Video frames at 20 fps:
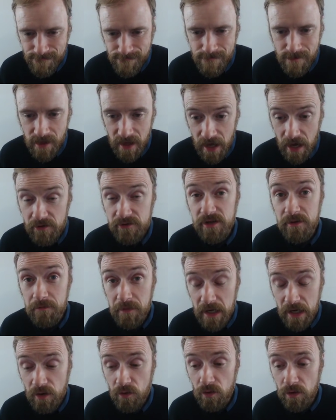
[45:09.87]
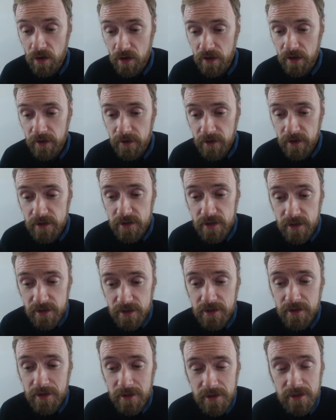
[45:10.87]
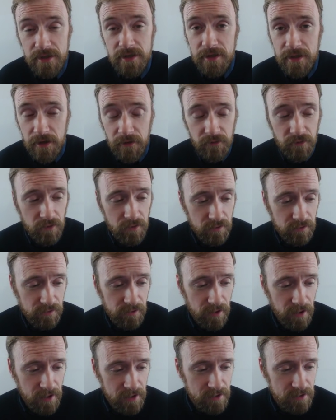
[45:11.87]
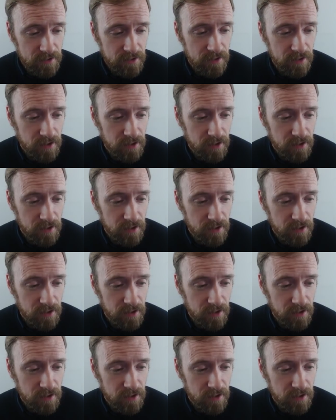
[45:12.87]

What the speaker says: That was a big word. This is difficult, guys.